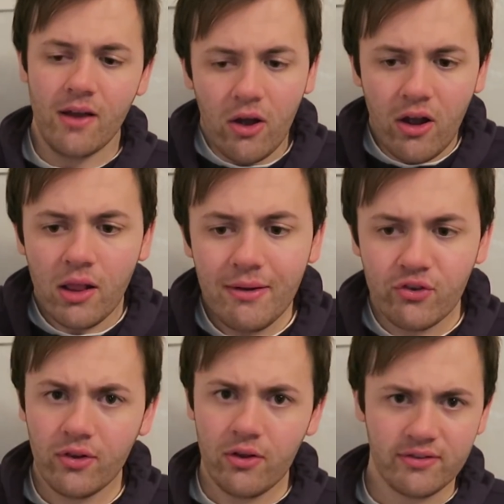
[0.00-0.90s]
Carlo
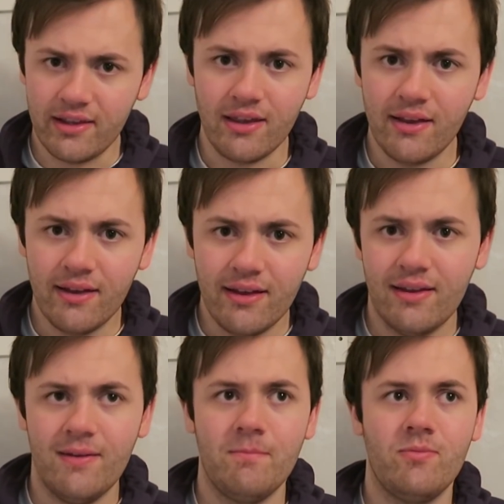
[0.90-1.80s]
Ancelotti
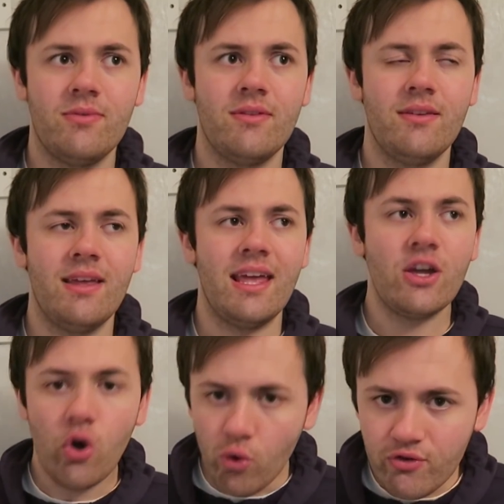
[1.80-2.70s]

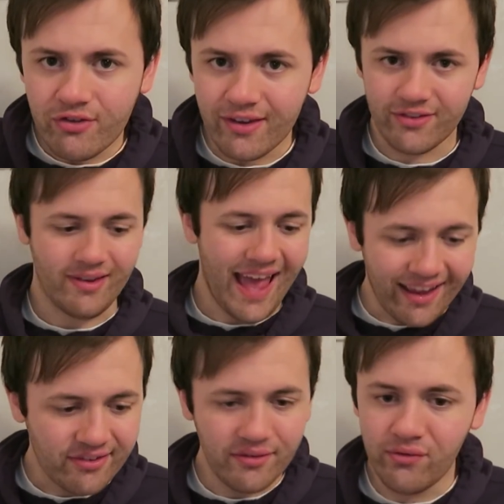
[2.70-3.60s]
encourages
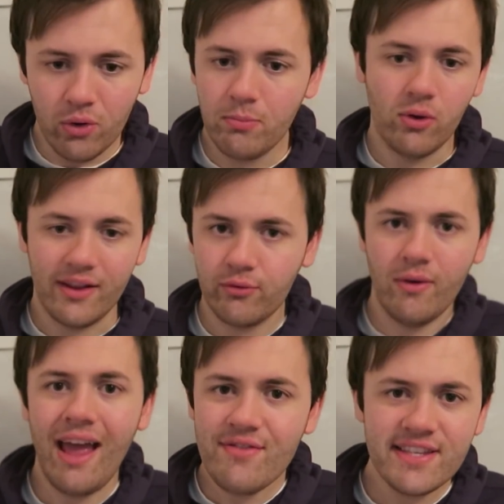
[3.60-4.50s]
excellent football. That's
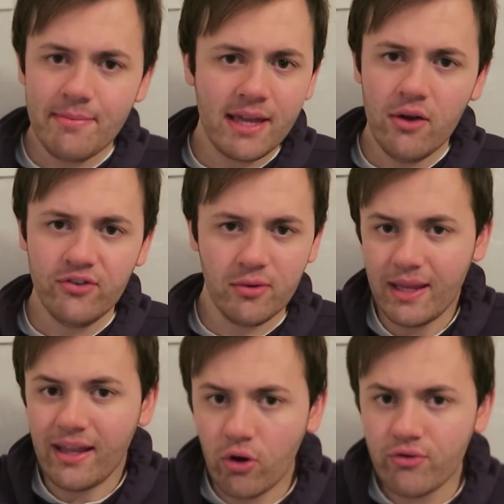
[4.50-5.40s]
every team he goes to,
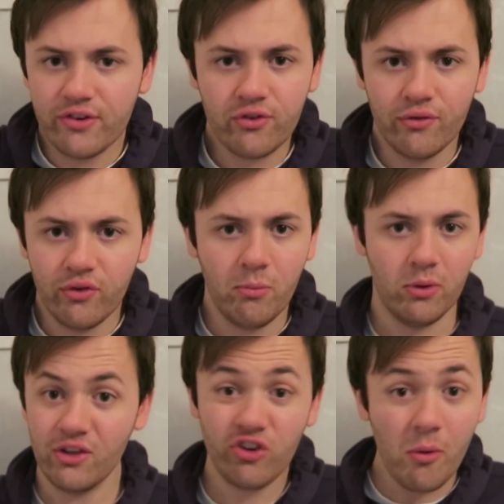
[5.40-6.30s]
he encourages good
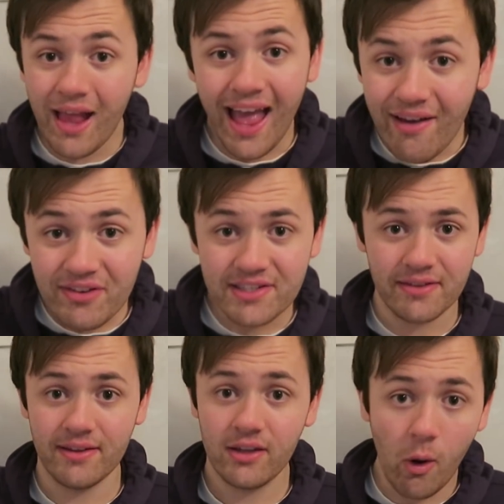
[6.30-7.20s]
football. He's showing
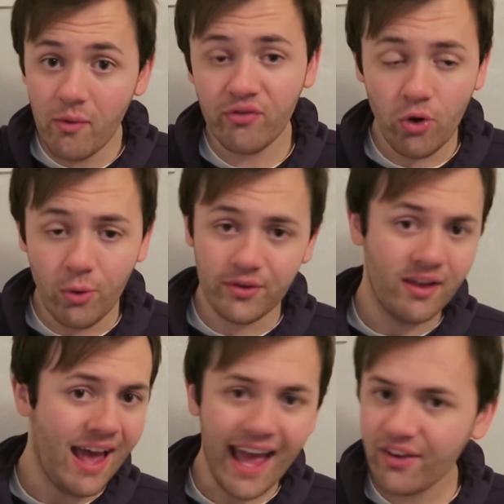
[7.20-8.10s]
Everton going forward
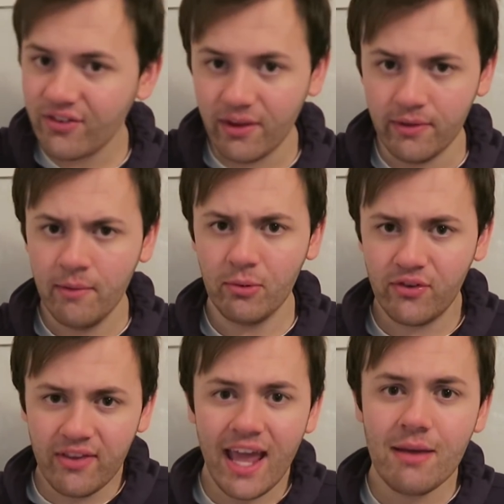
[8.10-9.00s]
excellent. But
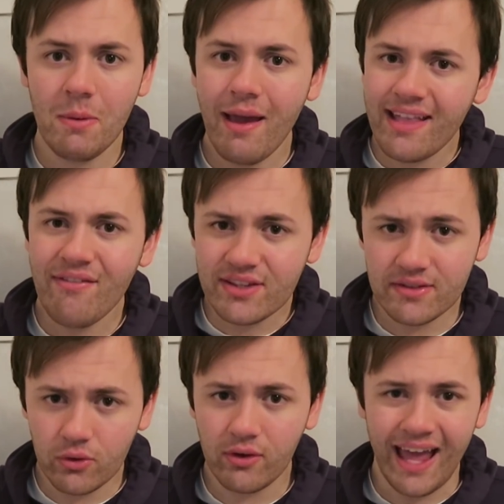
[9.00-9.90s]
today we made
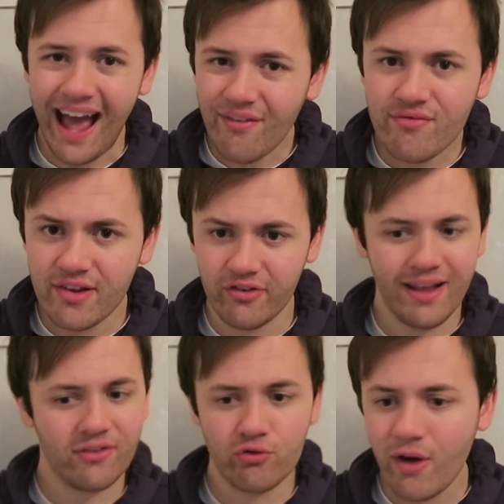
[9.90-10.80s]
Everton look average, and
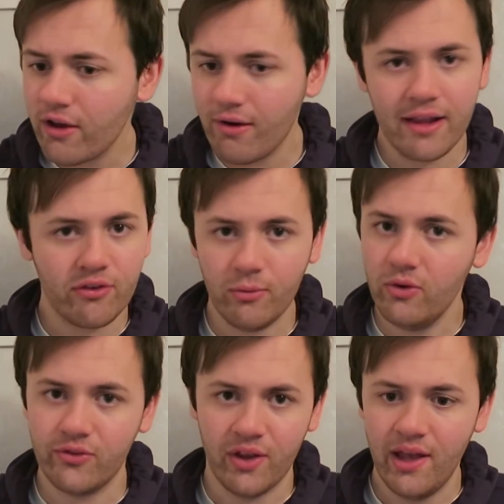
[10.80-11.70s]
that's great credit to
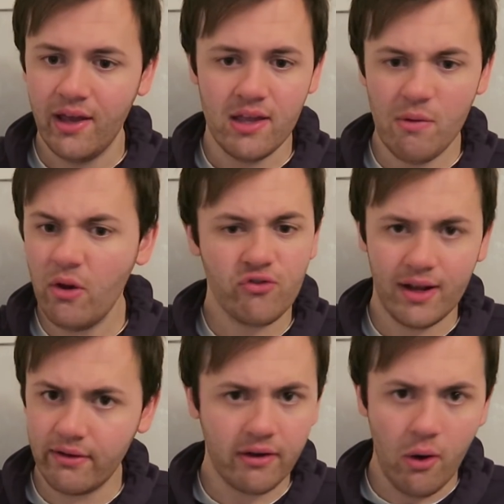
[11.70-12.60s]
us know, I'm not
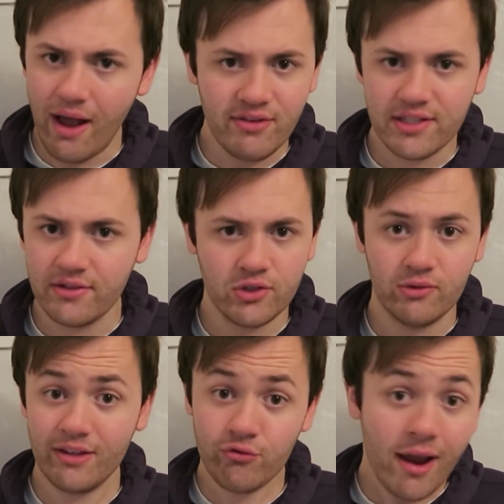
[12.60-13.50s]
trying to go at Everton at
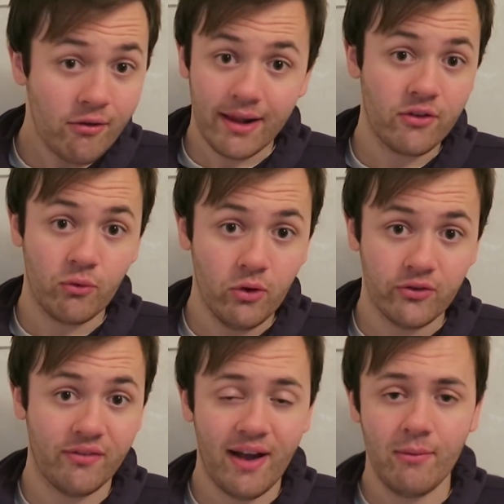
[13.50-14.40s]
all. That's great credit to
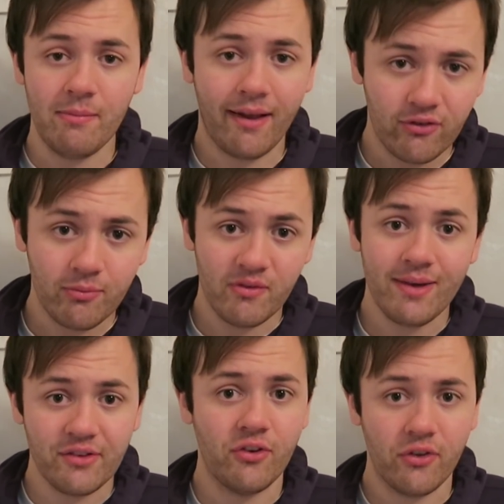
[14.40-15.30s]
us, the fact we managed, we've
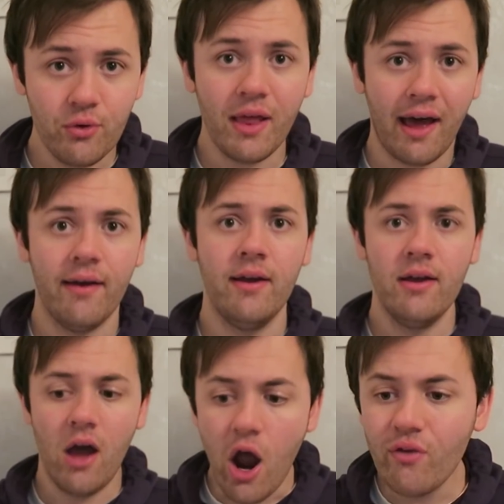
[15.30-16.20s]
managed to do that
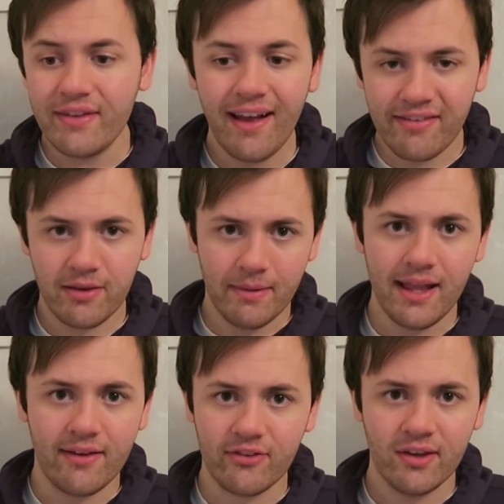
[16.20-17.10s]
over 90
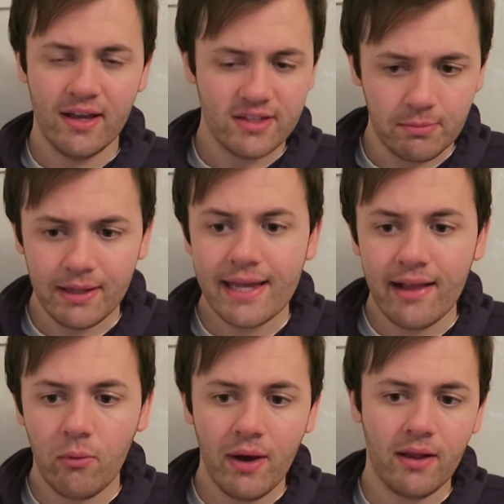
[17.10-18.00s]
minutes to play
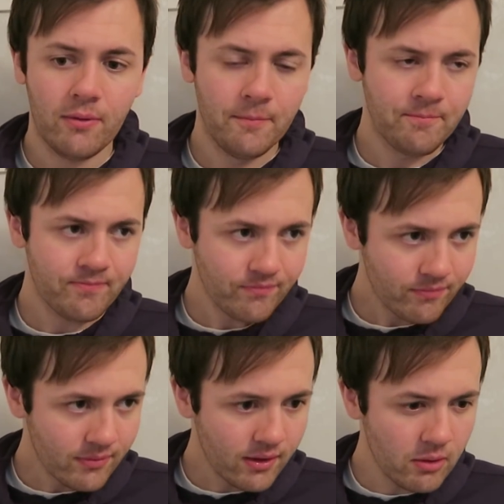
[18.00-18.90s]
that well.
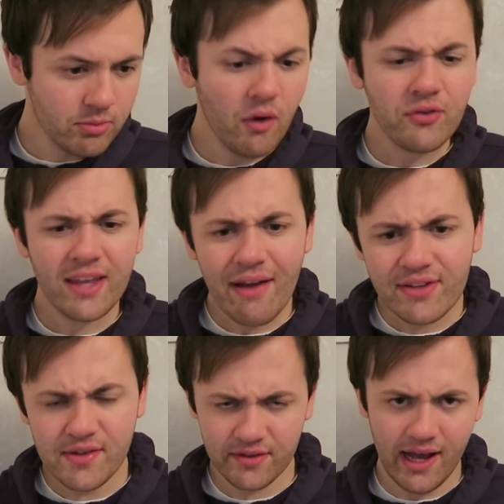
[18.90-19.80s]
Well, obviously
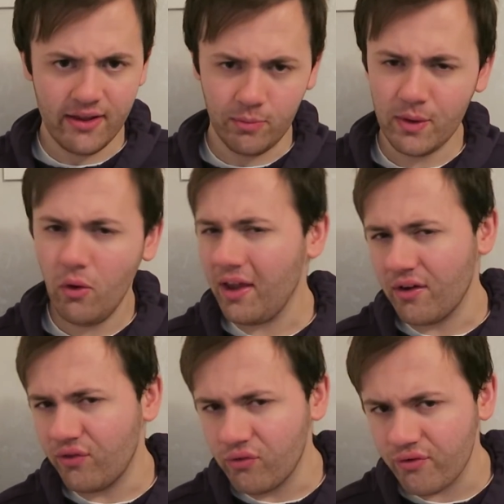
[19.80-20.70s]
Everton's lineup, it
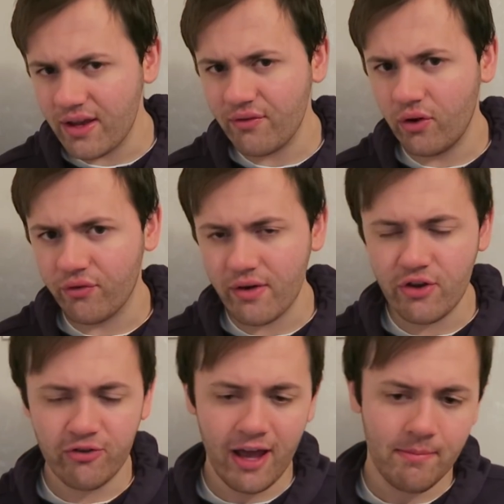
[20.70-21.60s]
looked like a
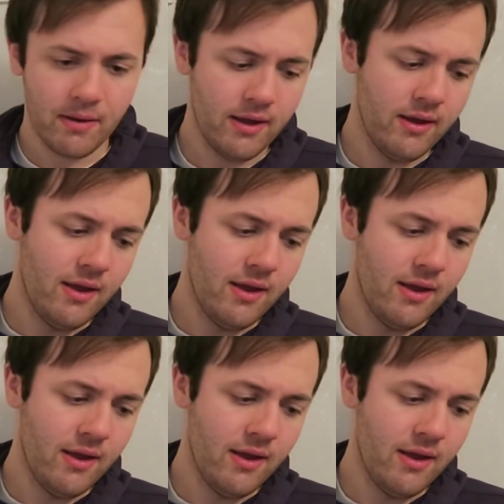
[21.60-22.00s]
3-4-3 shape.